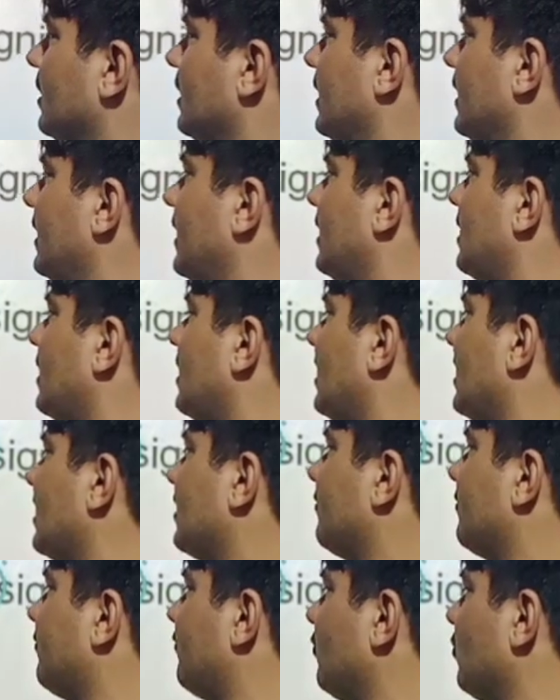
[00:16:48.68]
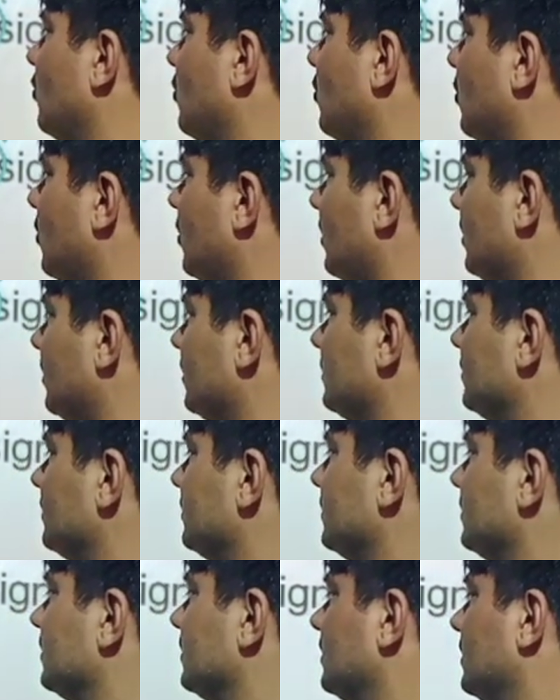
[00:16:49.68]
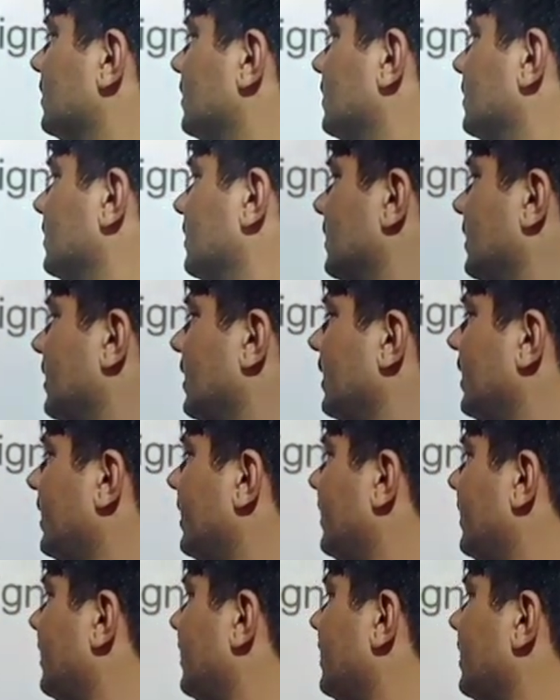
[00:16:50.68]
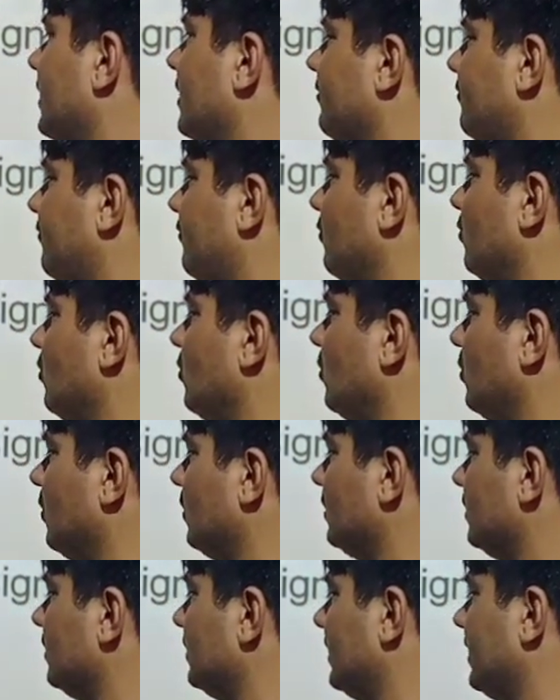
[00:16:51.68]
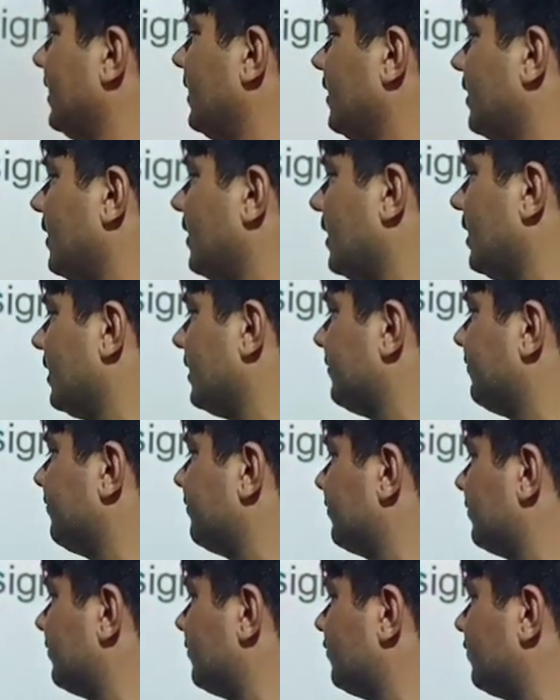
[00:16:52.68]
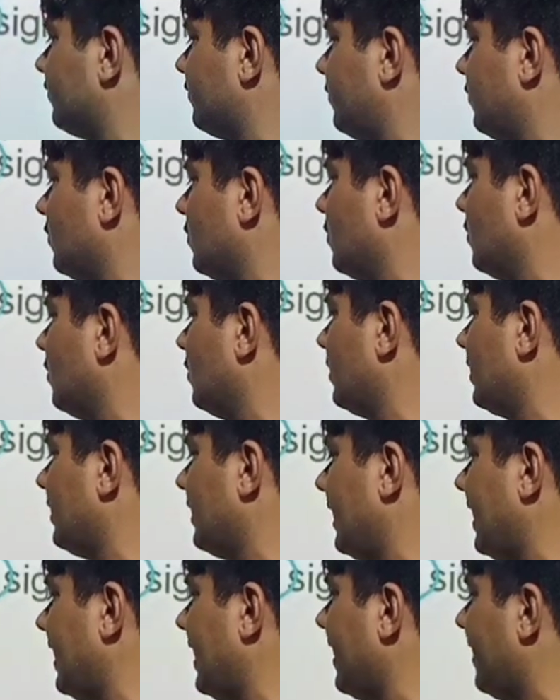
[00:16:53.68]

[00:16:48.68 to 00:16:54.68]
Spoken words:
Here are 4, here are 4, here are 4, here